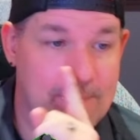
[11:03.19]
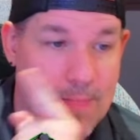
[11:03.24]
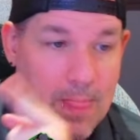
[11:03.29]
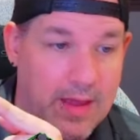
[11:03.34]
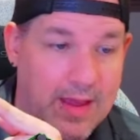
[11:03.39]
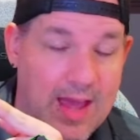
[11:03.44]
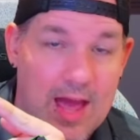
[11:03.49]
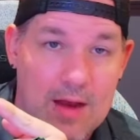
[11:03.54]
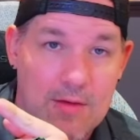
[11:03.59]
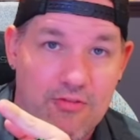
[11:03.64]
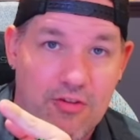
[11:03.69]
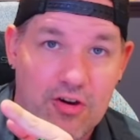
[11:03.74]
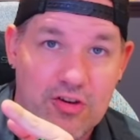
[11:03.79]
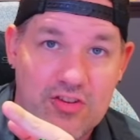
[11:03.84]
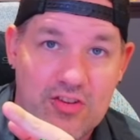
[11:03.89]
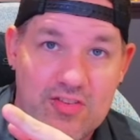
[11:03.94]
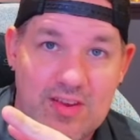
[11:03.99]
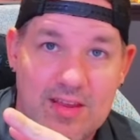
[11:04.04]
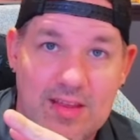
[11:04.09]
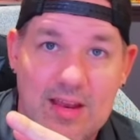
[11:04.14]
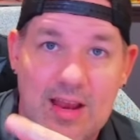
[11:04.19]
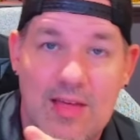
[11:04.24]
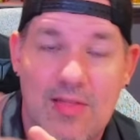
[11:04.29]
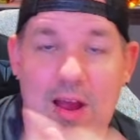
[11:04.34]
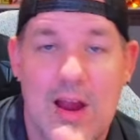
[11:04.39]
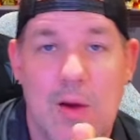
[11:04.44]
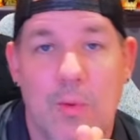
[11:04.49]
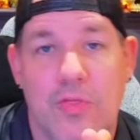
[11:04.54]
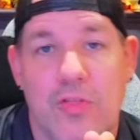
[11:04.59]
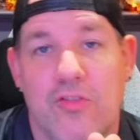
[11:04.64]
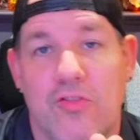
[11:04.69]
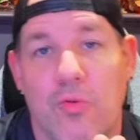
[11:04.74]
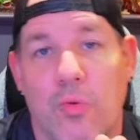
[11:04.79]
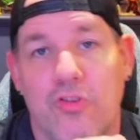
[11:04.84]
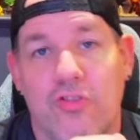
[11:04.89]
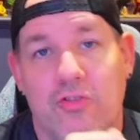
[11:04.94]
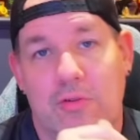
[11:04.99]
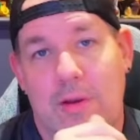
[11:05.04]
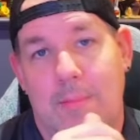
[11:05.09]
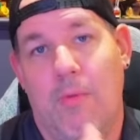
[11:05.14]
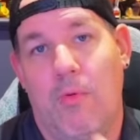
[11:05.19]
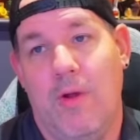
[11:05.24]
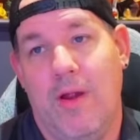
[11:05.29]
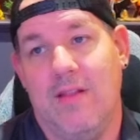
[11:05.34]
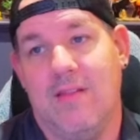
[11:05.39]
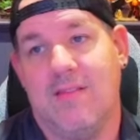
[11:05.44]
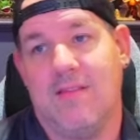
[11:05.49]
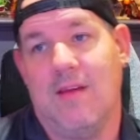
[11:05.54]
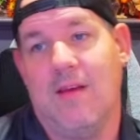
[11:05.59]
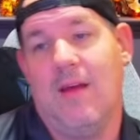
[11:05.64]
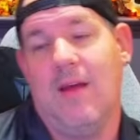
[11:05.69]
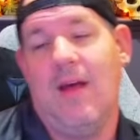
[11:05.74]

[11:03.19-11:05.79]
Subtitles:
Again, versatility there with the sorcery points.